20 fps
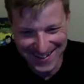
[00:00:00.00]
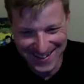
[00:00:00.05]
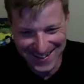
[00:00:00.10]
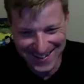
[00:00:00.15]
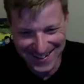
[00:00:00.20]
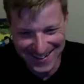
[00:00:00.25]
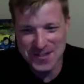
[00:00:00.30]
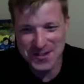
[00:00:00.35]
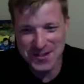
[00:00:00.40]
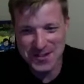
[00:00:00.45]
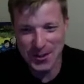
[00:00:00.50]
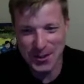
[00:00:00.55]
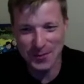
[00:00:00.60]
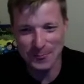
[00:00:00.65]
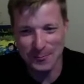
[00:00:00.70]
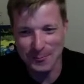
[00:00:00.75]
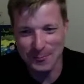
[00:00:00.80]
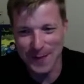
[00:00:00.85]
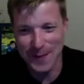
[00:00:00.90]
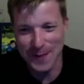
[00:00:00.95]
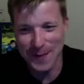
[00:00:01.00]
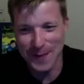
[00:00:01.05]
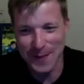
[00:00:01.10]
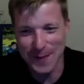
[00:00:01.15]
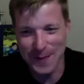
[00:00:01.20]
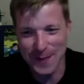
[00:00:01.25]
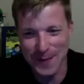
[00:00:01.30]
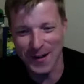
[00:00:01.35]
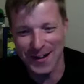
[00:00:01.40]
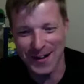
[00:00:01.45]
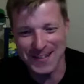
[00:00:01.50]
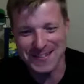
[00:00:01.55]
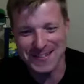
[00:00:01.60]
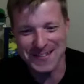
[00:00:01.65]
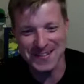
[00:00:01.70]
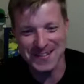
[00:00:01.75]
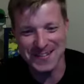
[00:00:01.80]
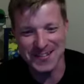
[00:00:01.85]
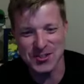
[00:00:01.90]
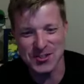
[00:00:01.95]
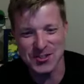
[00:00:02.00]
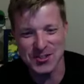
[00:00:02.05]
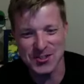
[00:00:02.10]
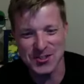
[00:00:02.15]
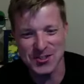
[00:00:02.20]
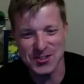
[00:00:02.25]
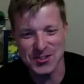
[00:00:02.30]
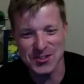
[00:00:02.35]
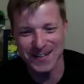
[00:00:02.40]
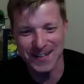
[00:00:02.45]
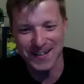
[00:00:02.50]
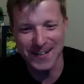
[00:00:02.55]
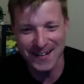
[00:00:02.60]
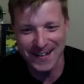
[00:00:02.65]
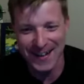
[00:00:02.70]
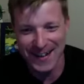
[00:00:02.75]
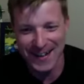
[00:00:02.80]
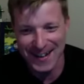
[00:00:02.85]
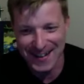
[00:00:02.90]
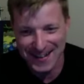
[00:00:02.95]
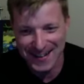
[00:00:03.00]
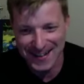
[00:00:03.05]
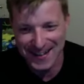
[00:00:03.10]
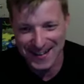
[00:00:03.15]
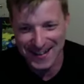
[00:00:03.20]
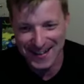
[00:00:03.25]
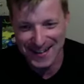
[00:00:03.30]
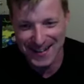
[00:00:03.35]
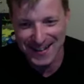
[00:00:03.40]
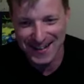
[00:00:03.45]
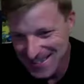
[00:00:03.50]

Sounds like good medical advice on this show tonight, guys.